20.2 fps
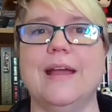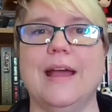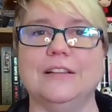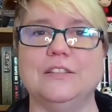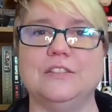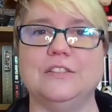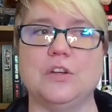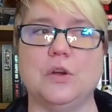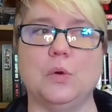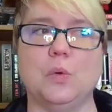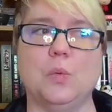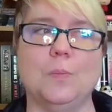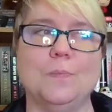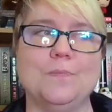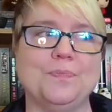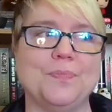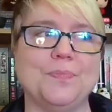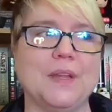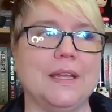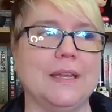And so,
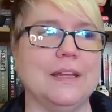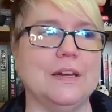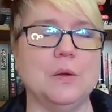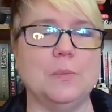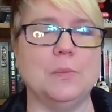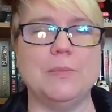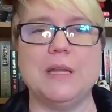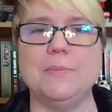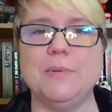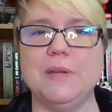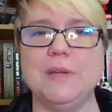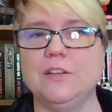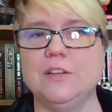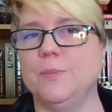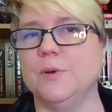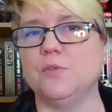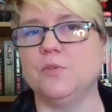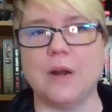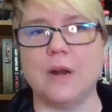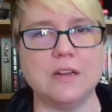you know, maybe
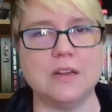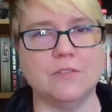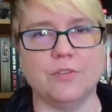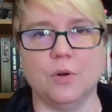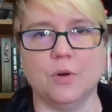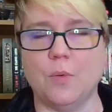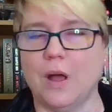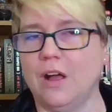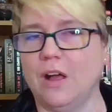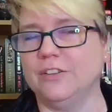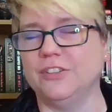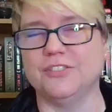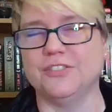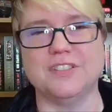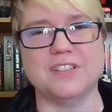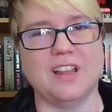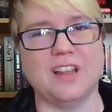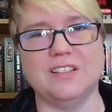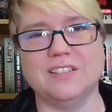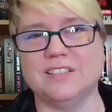you've been writing for a while and you're
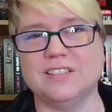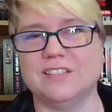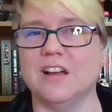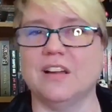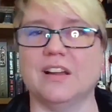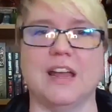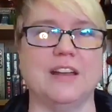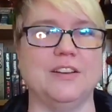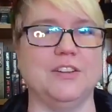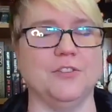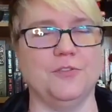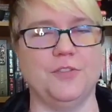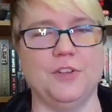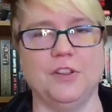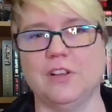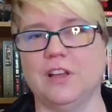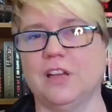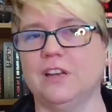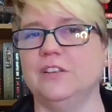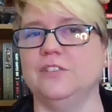just kind of stuck and you're
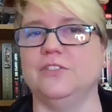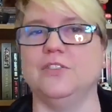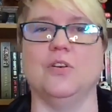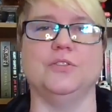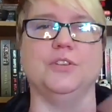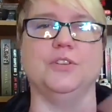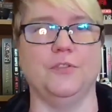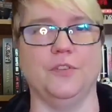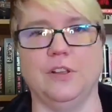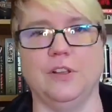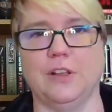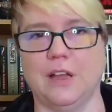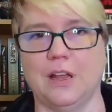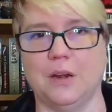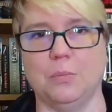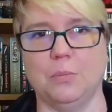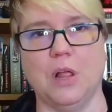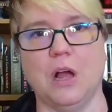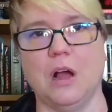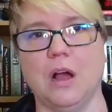feeling kind of dull and you're feeling
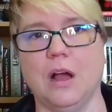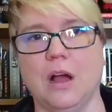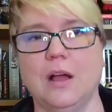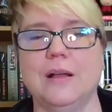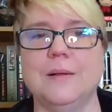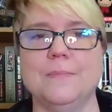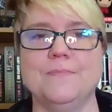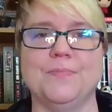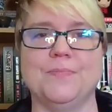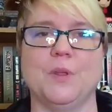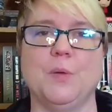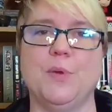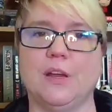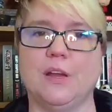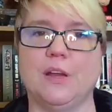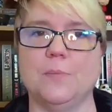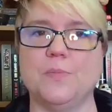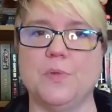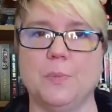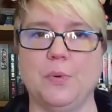kind of blah. You
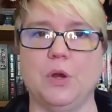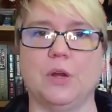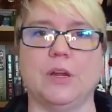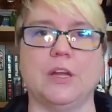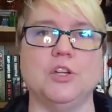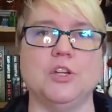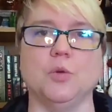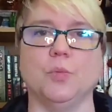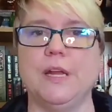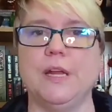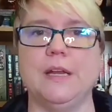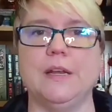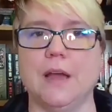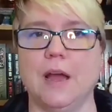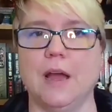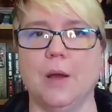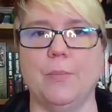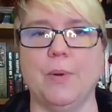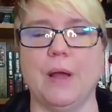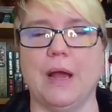pick up the book and you read
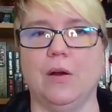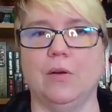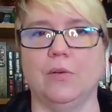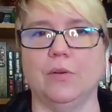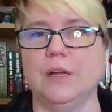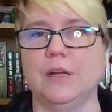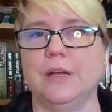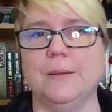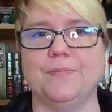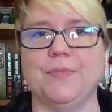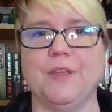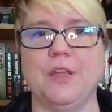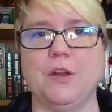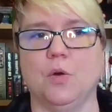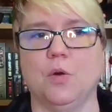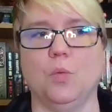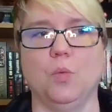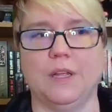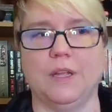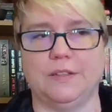about, you
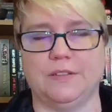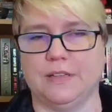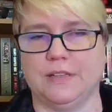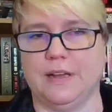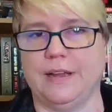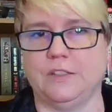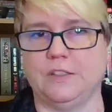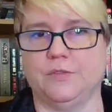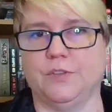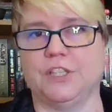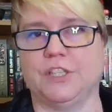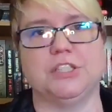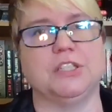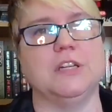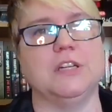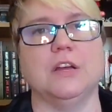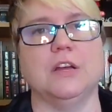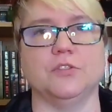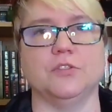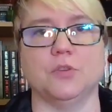know, what science
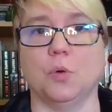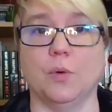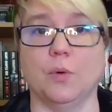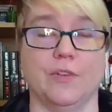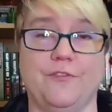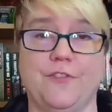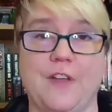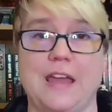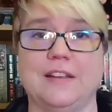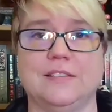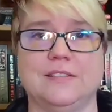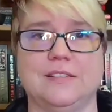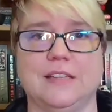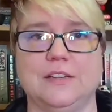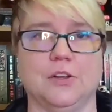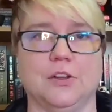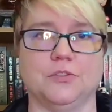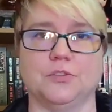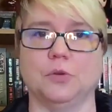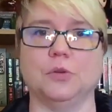fiction does or what fantasy
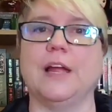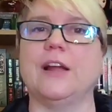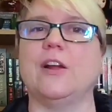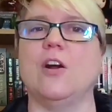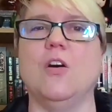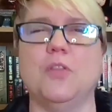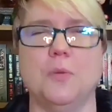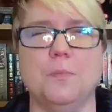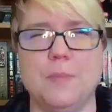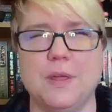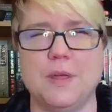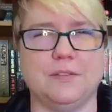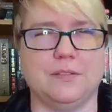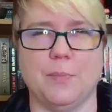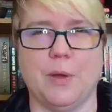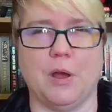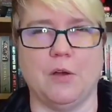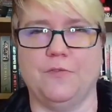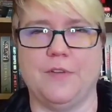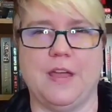does, or like all the myths
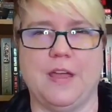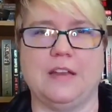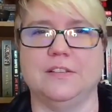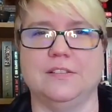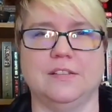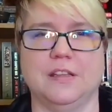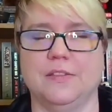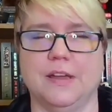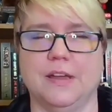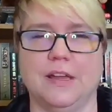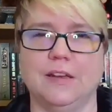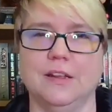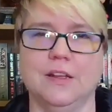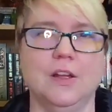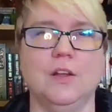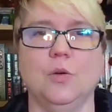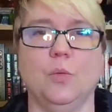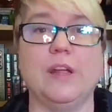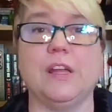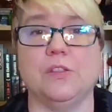about fantasy that
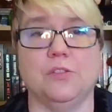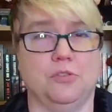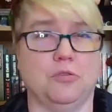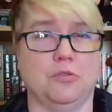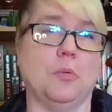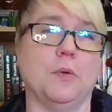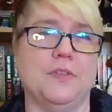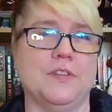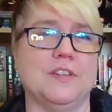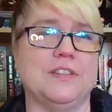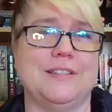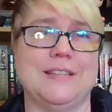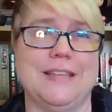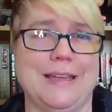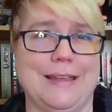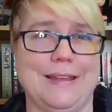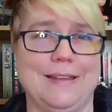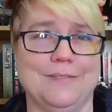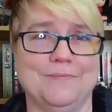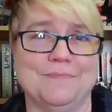we can throw in the
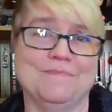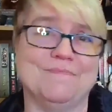sea.